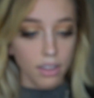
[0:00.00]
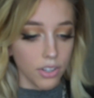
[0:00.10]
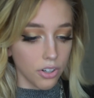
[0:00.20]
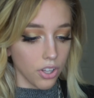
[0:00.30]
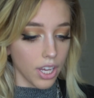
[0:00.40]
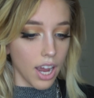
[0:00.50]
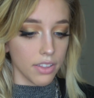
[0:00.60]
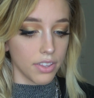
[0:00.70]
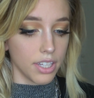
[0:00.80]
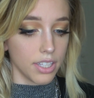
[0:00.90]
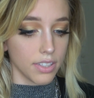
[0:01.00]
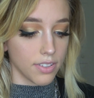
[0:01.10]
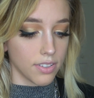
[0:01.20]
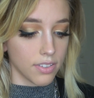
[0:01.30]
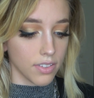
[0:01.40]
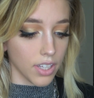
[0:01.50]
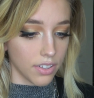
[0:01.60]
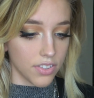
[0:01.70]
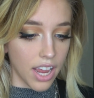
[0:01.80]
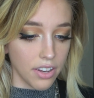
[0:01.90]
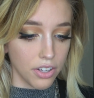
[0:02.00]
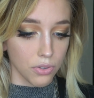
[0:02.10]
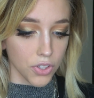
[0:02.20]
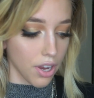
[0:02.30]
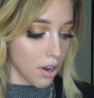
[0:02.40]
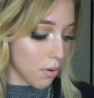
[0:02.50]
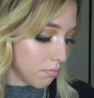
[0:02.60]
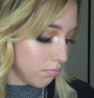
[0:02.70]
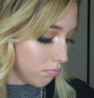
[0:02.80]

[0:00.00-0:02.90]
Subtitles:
literally got this like 10 years ago.